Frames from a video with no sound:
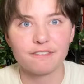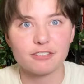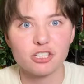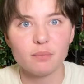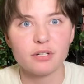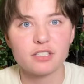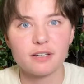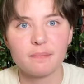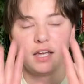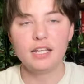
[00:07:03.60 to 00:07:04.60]
for some
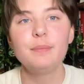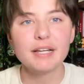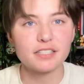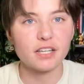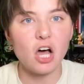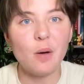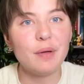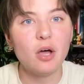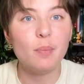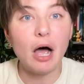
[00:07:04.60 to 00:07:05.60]
reason, and he makes the
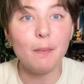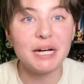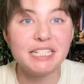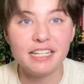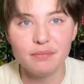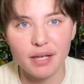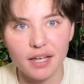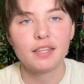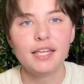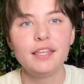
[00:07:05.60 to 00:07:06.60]
comment about my
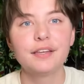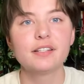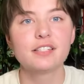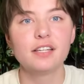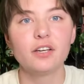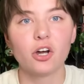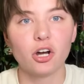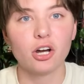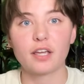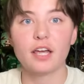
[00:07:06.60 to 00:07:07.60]
teammate that he can see
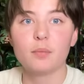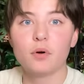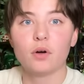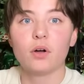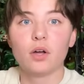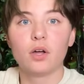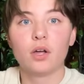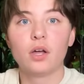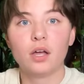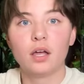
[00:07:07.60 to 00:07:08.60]
her camel
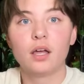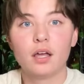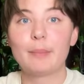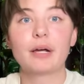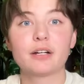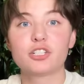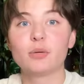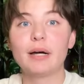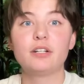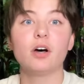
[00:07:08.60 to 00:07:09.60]
I'm not gonna show
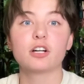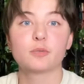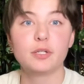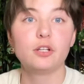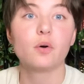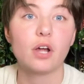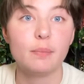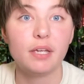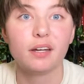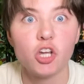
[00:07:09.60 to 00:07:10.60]
my dogs, but you know what I
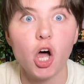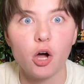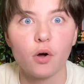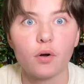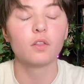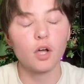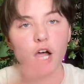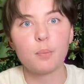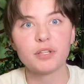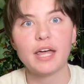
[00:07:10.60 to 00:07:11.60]
mean. Toe. Look
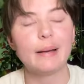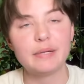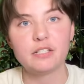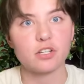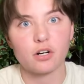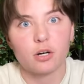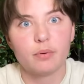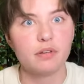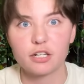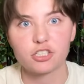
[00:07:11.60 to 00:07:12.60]
up what that means on
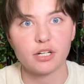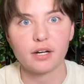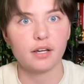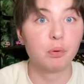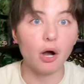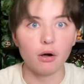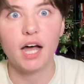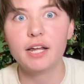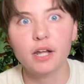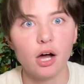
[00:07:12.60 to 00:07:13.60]
Urban Dictionary. Bro,
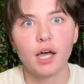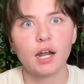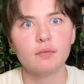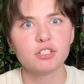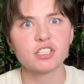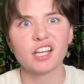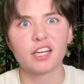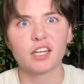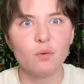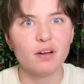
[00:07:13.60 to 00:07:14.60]
I know. And I'm just
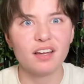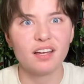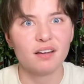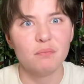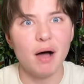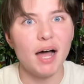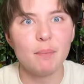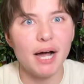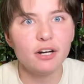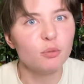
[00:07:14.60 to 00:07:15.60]
like, well, my,
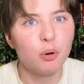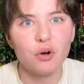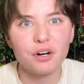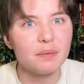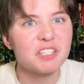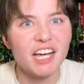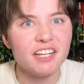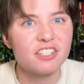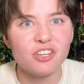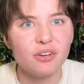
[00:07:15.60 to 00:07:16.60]
mine are pulled up
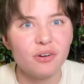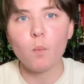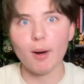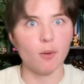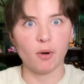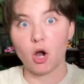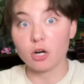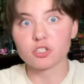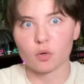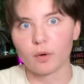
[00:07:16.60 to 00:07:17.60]
tight too. Well, but
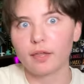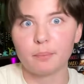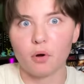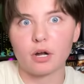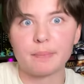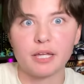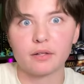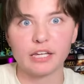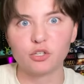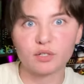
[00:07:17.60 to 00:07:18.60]
hers are really pulled up there.
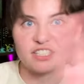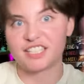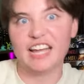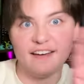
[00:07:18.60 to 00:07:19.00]
Like you can see